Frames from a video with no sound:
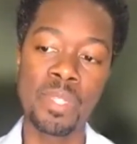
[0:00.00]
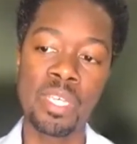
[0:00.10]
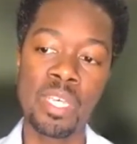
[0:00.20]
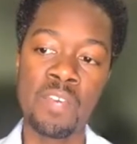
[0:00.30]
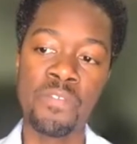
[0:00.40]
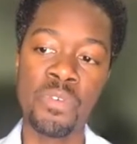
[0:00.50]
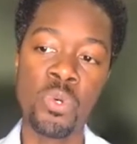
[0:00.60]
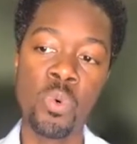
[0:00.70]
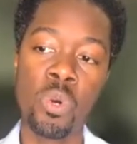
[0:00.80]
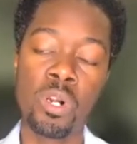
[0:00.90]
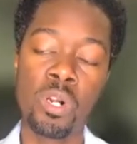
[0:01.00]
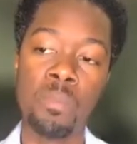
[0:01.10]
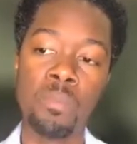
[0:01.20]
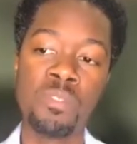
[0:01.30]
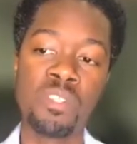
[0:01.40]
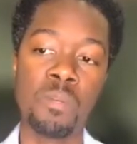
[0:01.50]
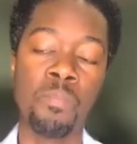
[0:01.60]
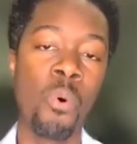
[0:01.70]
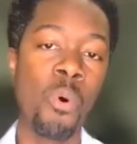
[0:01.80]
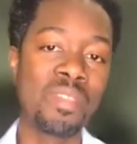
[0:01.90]
if you were
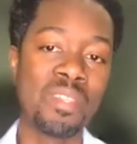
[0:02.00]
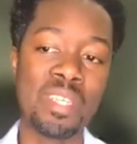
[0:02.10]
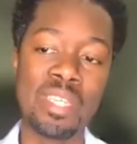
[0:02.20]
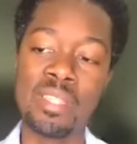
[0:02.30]
supporting the,